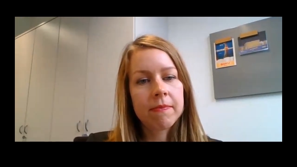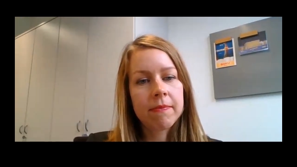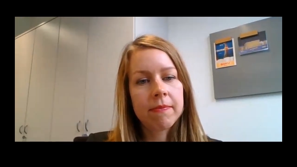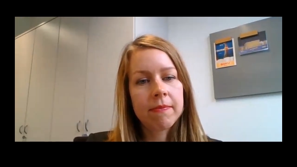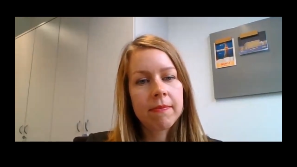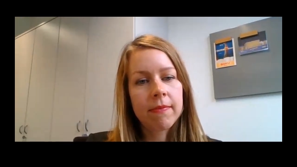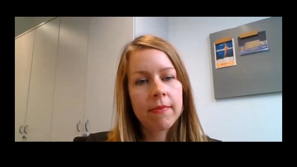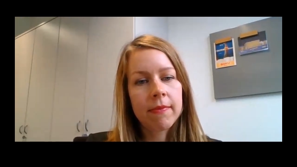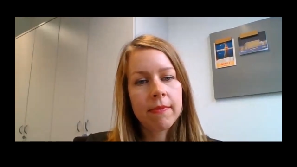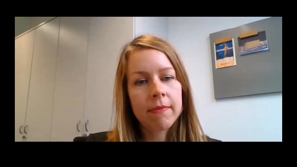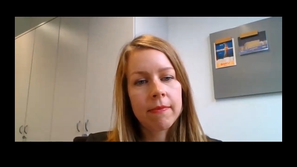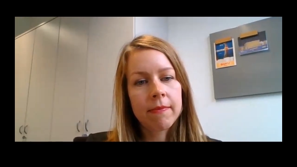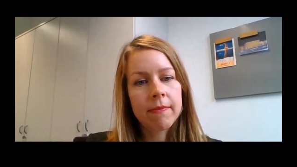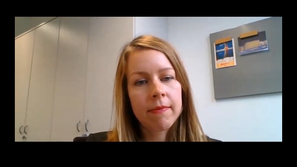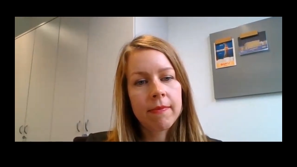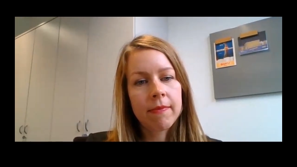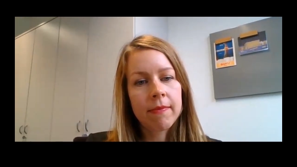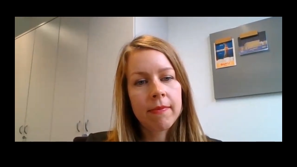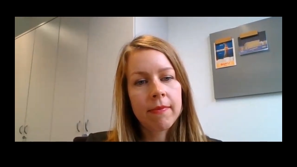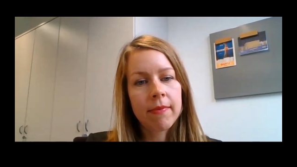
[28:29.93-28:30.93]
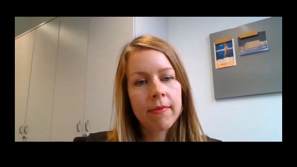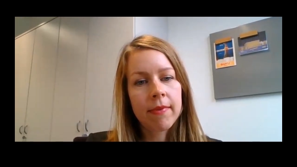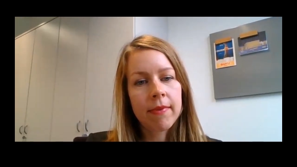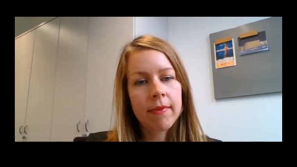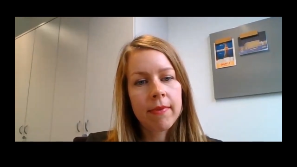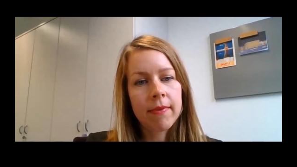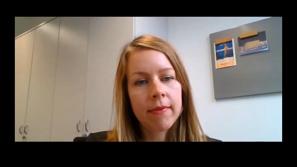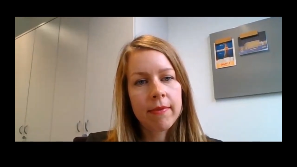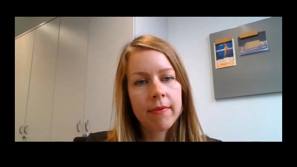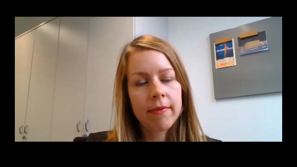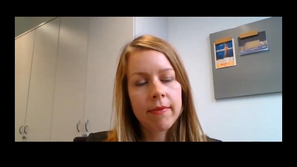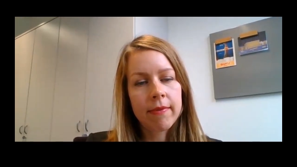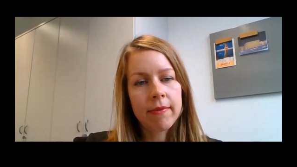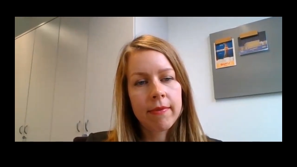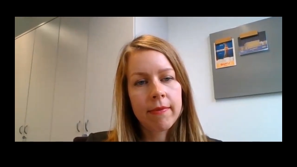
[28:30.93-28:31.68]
No one is speaking in this clip.